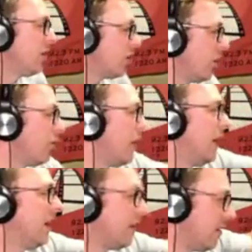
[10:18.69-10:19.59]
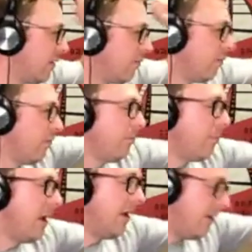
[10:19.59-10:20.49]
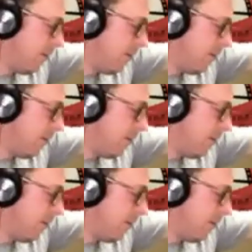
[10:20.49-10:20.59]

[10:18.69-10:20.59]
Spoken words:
go get it, pay,